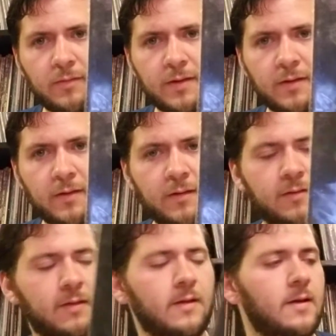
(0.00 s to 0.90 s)
of the
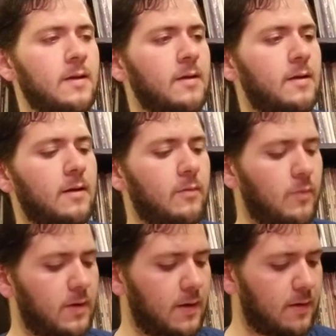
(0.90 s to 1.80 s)
Earth and
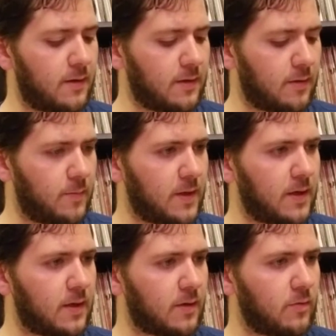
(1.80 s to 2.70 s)
whatnot. I think that'd be
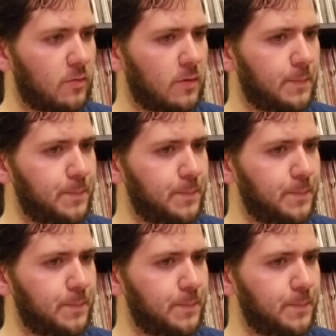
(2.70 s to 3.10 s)
kind of cool.